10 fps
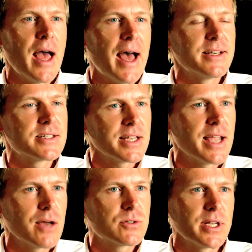and see
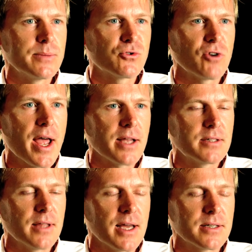how teams react
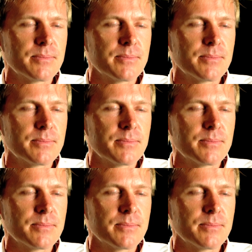to that.